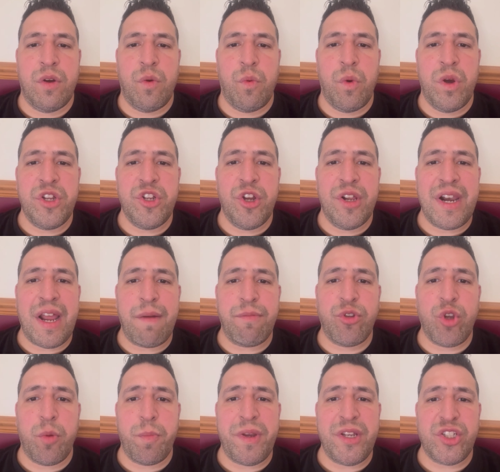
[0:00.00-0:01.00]
When your
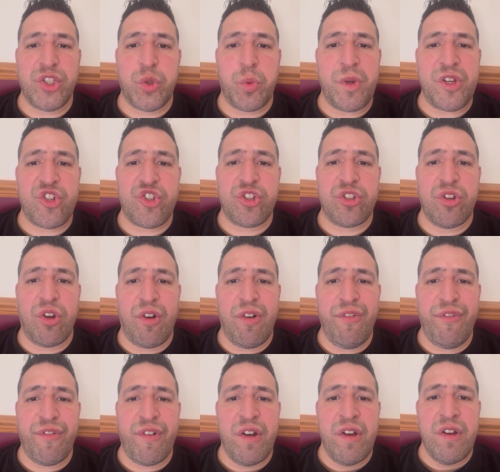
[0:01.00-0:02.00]
laptop is switched
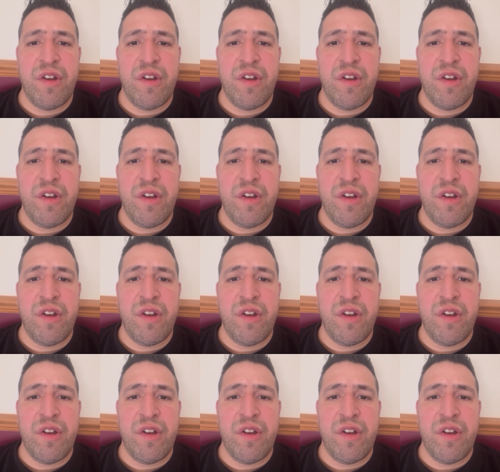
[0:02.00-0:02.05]
off,